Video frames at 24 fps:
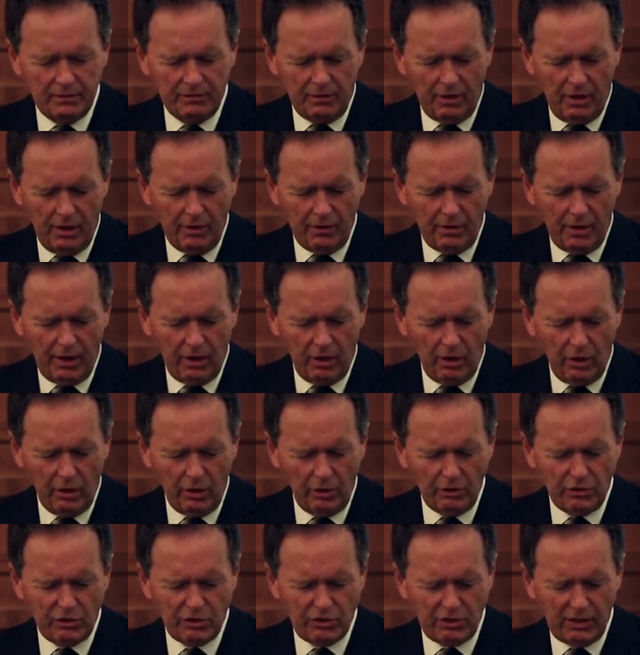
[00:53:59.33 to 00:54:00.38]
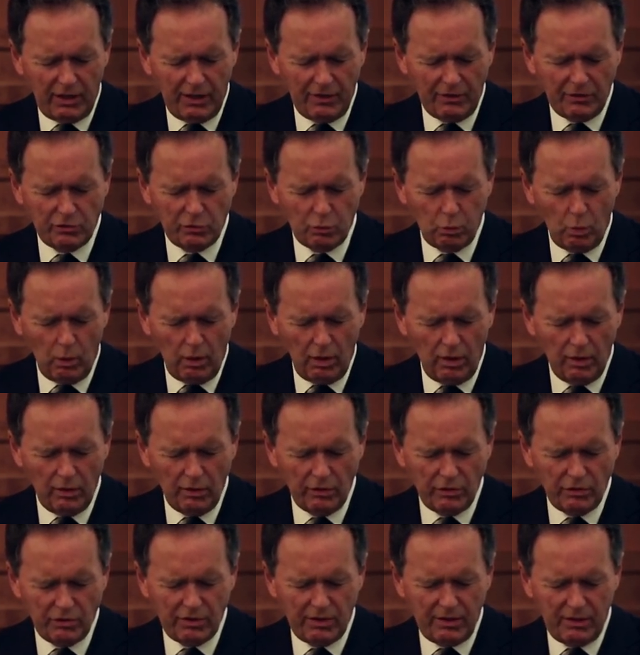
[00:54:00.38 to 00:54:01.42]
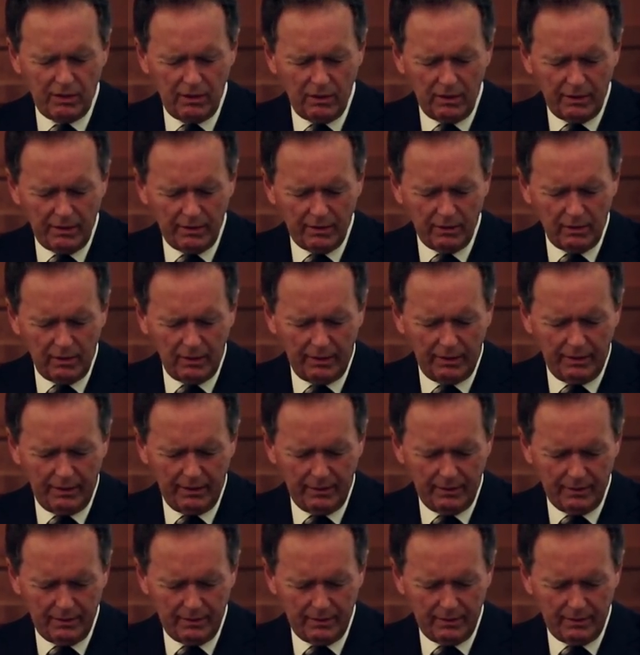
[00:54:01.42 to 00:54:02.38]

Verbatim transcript: Father, I heard Seth's words clearly.